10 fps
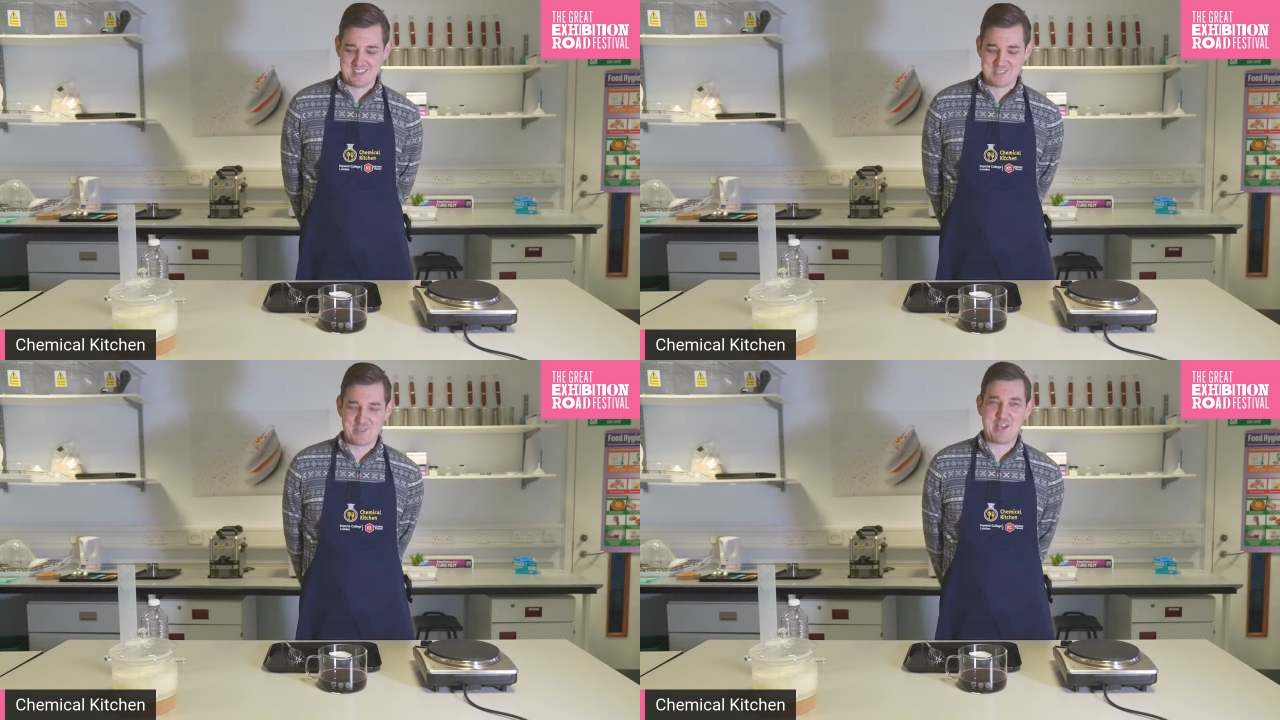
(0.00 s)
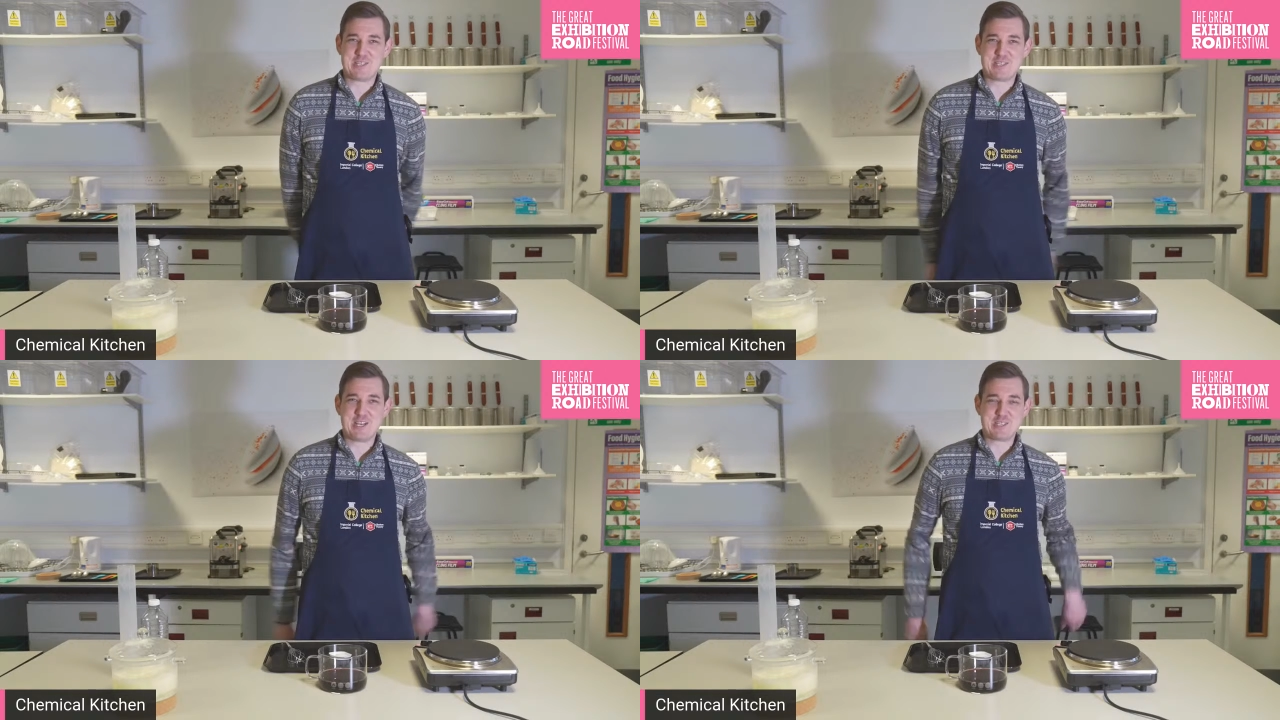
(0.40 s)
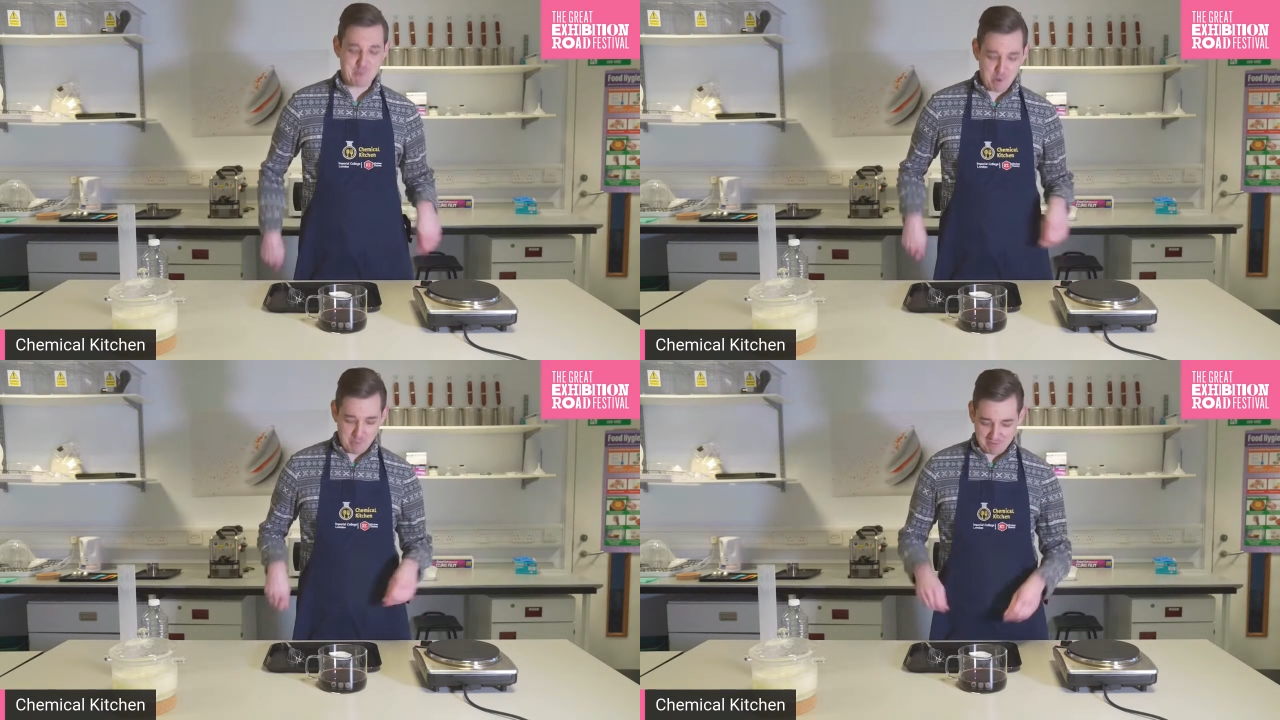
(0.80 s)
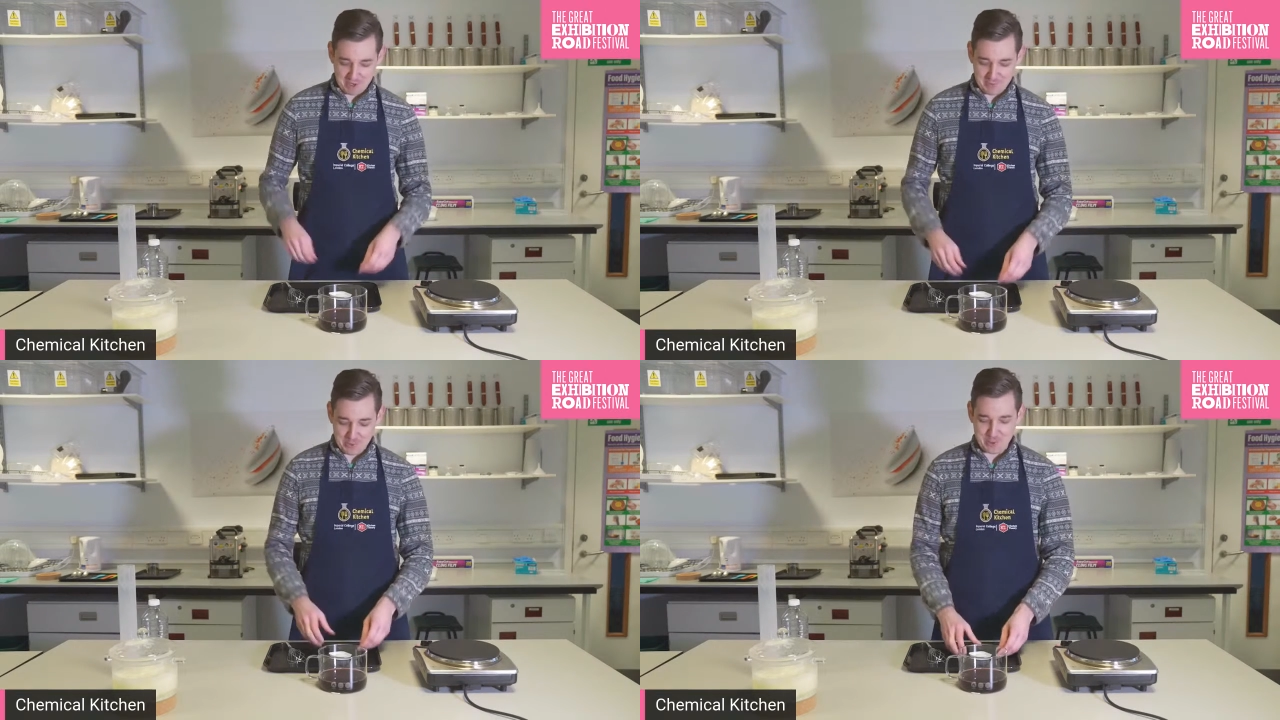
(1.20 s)
So that's some homework for
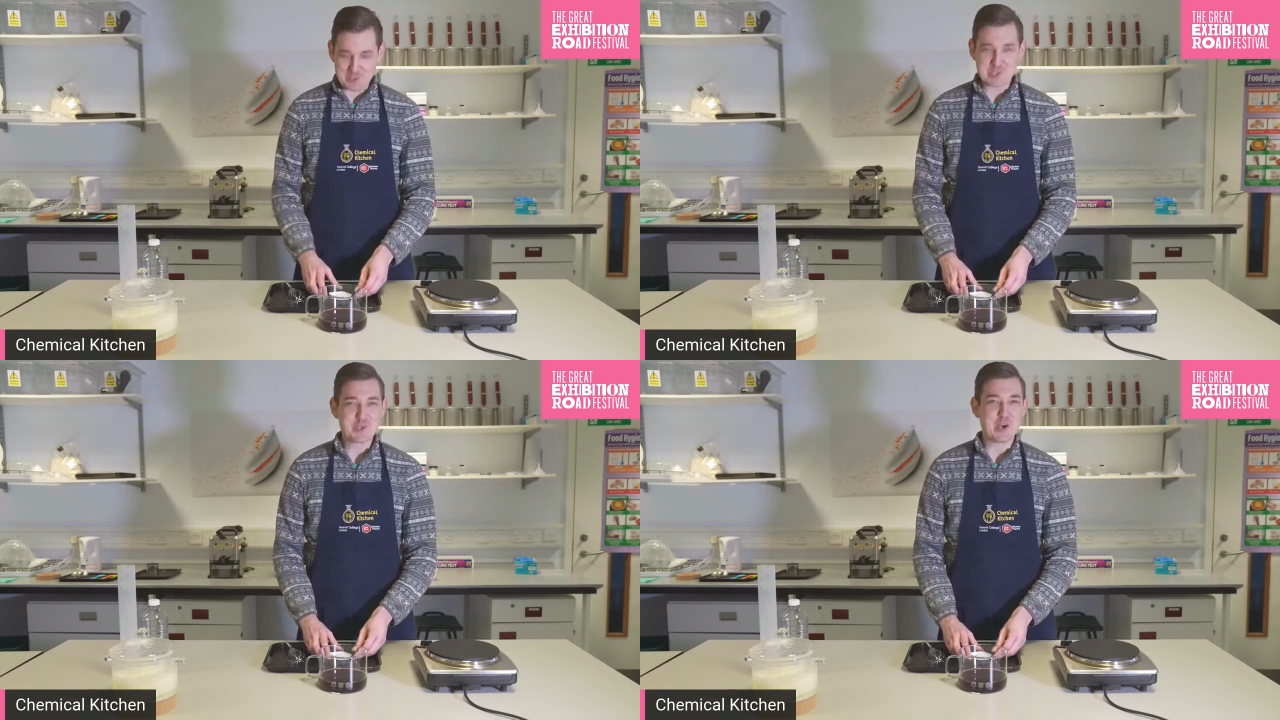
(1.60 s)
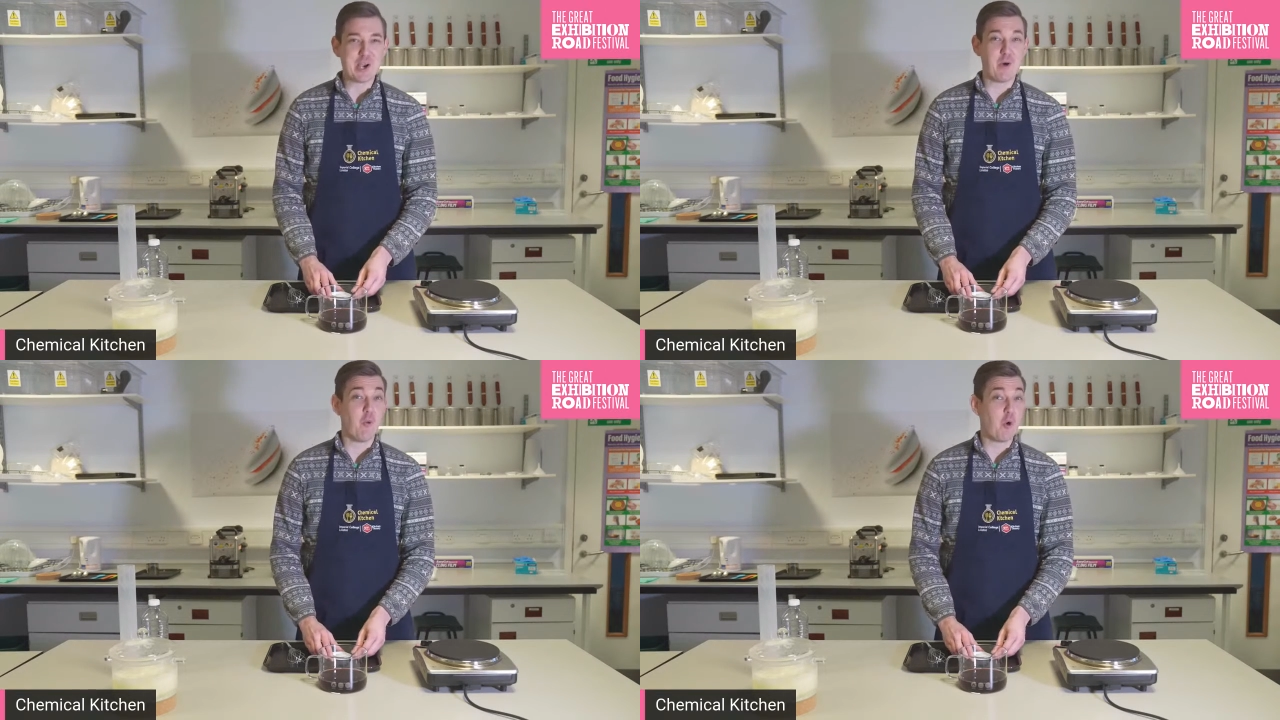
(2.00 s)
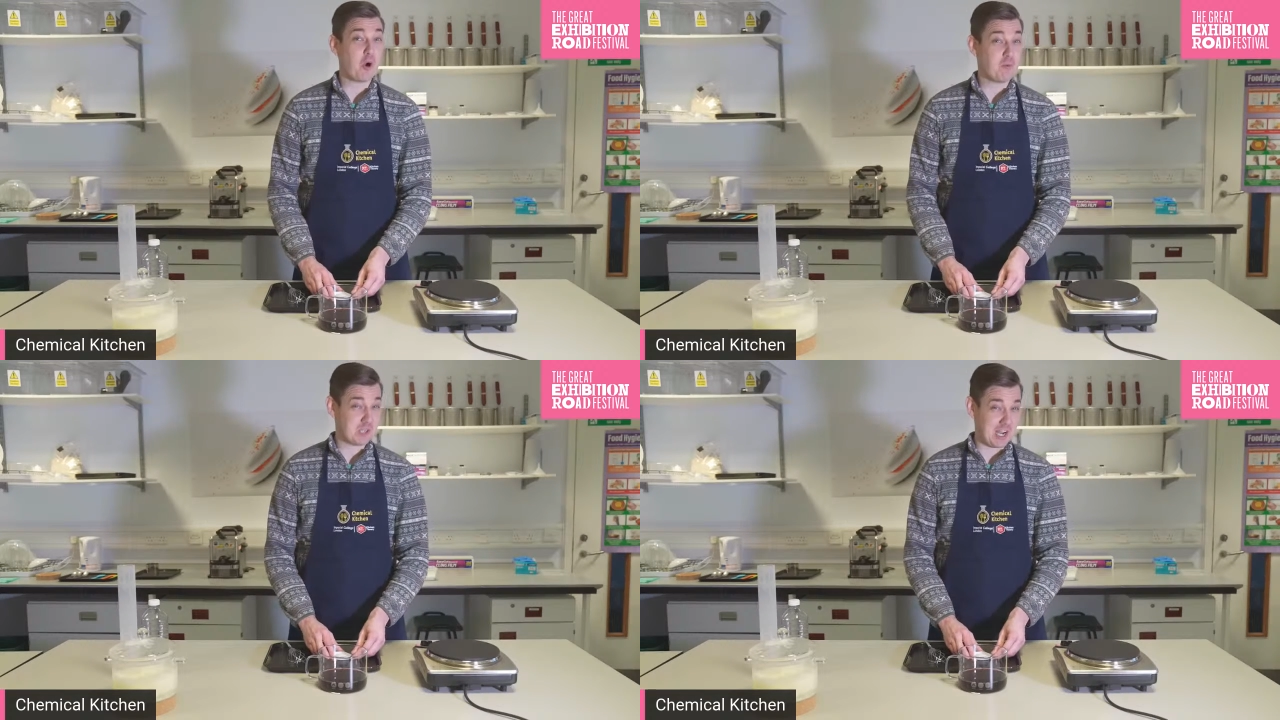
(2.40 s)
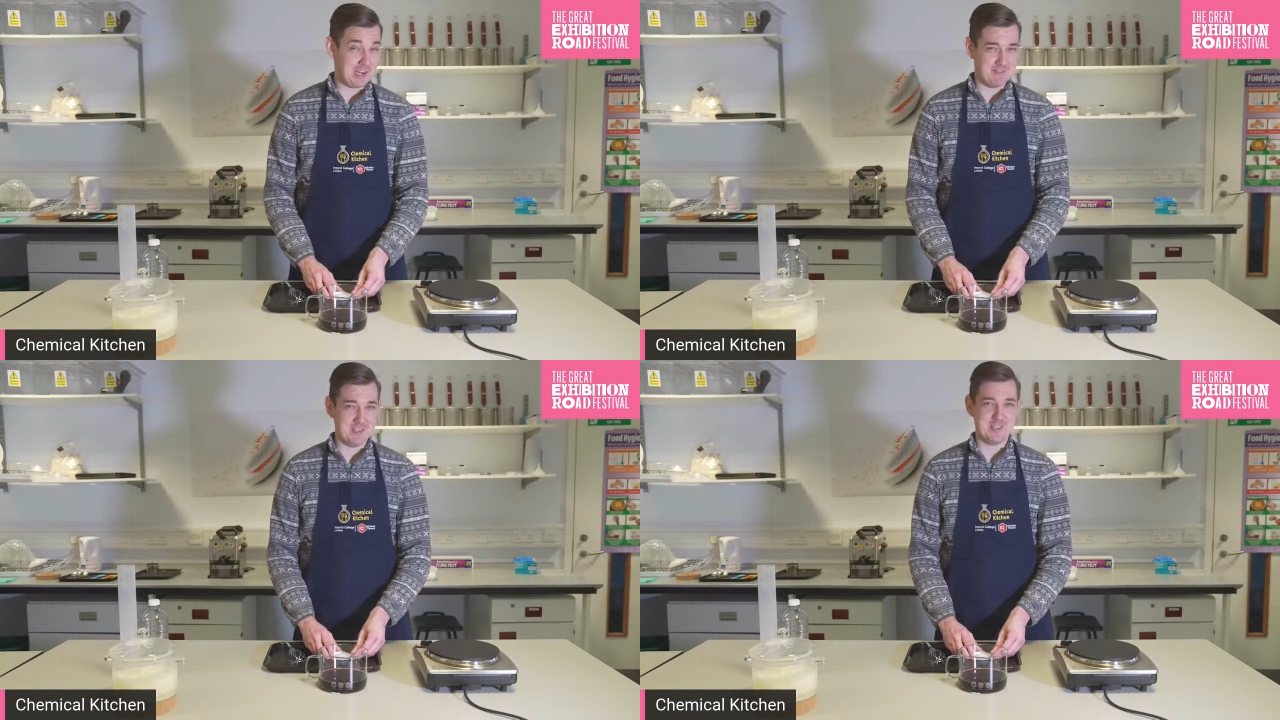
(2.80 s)
anyone who wants to try a warm
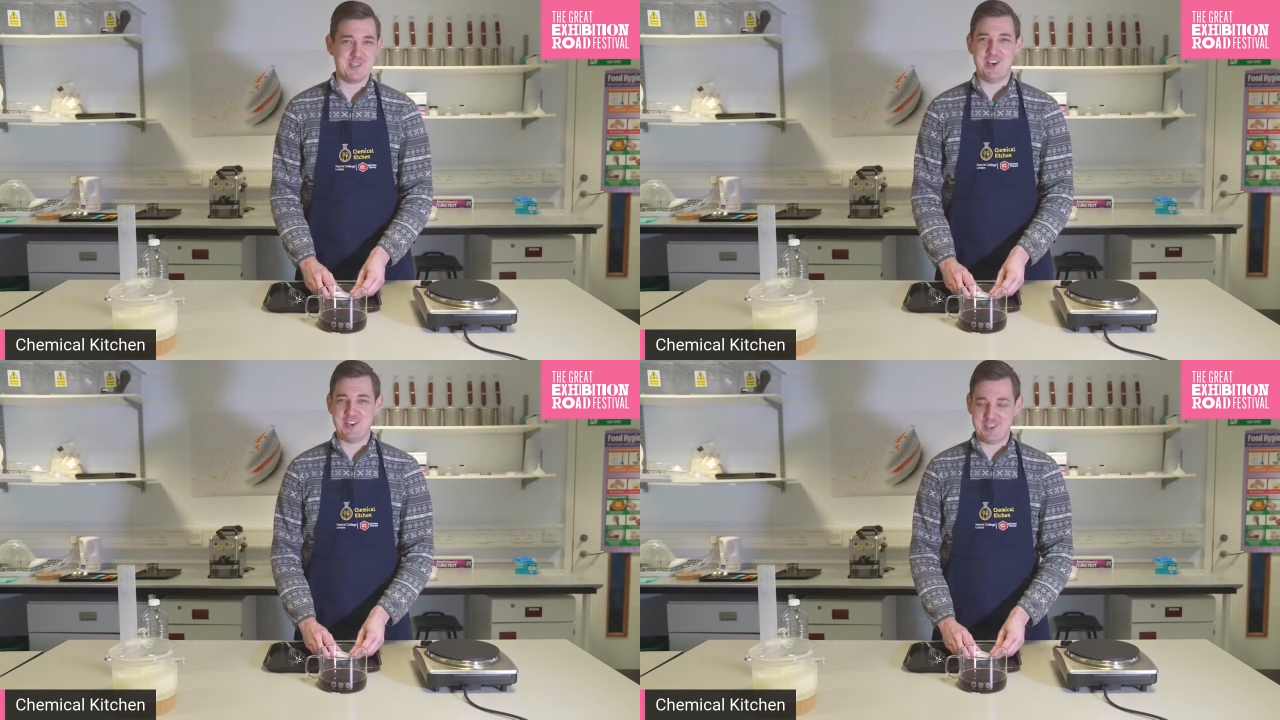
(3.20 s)
jelly for dessert.